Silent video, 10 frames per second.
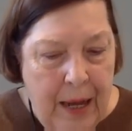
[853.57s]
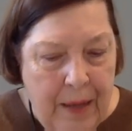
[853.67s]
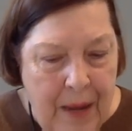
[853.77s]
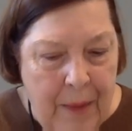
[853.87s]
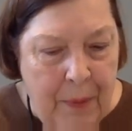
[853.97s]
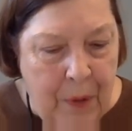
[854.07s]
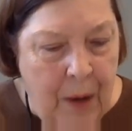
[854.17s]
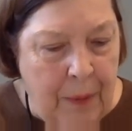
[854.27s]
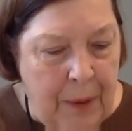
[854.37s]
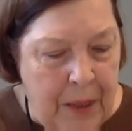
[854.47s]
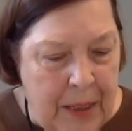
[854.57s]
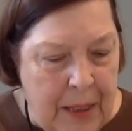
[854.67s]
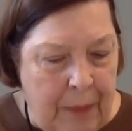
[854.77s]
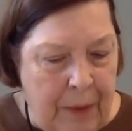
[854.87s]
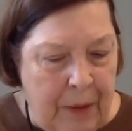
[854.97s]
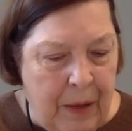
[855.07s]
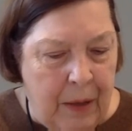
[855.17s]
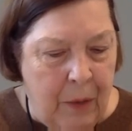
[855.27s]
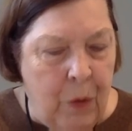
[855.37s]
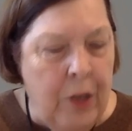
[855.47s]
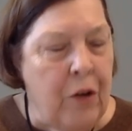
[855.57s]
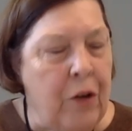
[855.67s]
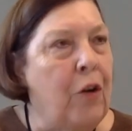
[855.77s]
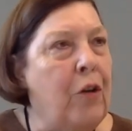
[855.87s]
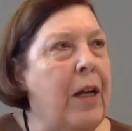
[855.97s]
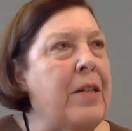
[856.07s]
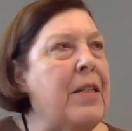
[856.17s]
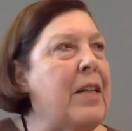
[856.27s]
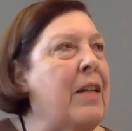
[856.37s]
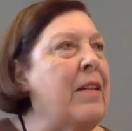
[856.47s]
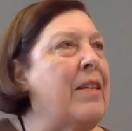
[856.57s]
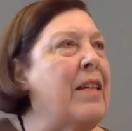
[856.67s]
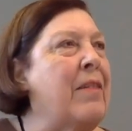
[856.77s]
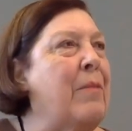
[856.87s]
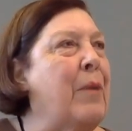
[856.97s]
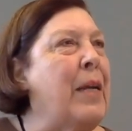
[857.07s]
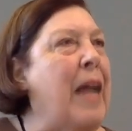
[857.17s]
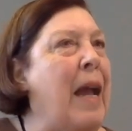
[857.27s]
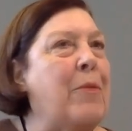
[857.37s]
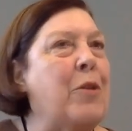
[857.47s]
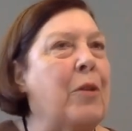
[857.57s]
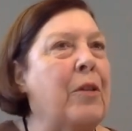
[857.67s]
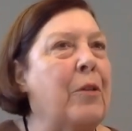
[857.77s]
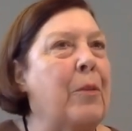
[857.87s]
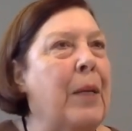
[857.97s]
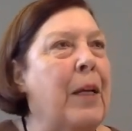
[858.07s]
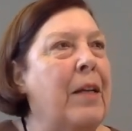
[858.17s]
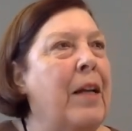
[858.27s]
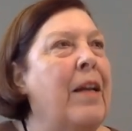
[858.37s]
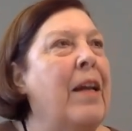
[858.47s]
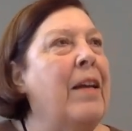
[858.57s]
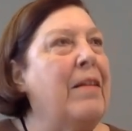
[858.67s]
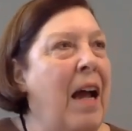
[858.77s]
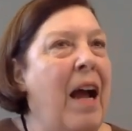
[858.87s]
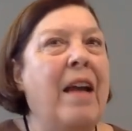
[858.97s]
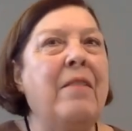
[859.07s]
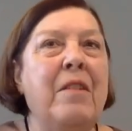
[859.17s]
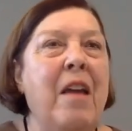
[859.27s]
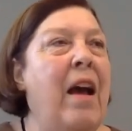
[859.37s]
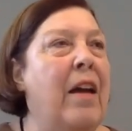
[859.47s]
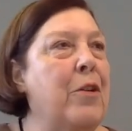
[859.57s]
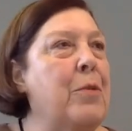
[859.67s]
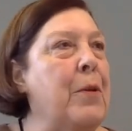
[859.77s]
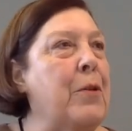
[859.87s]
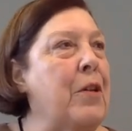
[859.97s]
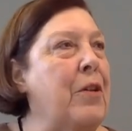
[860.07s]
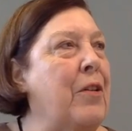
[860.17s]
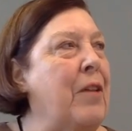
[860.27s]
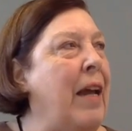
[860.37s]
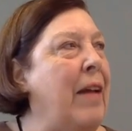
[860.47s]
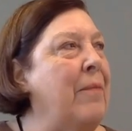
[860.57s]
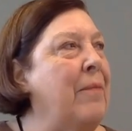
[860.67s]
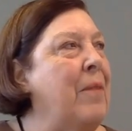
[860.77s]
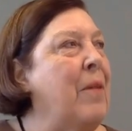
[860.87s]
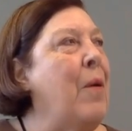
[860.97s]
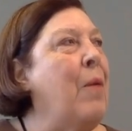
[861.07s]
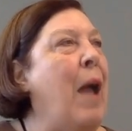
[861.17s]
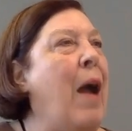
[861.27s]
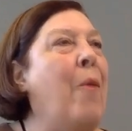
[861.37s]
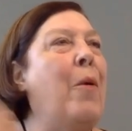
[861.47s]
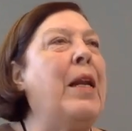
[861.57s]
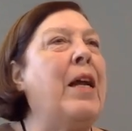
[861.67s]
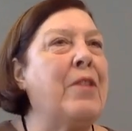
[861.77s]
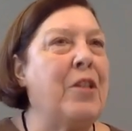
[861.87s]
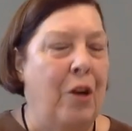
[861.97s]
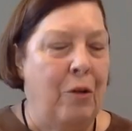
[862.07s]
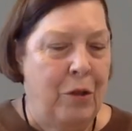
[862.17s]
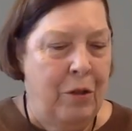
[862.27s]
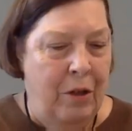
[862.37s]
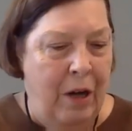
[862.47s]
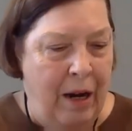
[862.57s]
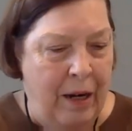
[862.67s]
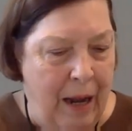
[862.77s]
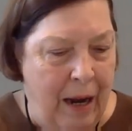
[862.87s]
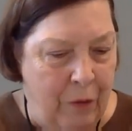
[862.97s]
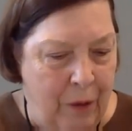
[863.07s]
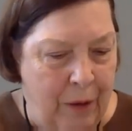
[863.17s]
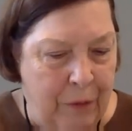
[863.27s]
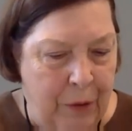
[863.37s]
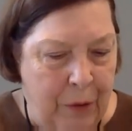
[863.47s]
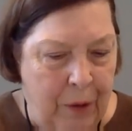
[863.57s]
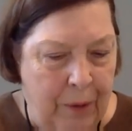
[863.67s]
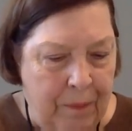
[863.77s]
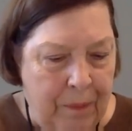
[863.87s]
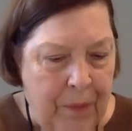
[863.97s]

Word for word: And that probably is something that it wouldn't hurt us to, to recapture a little bit Hi. yeah, you're supposed to do that. What else shows God how grateful you are?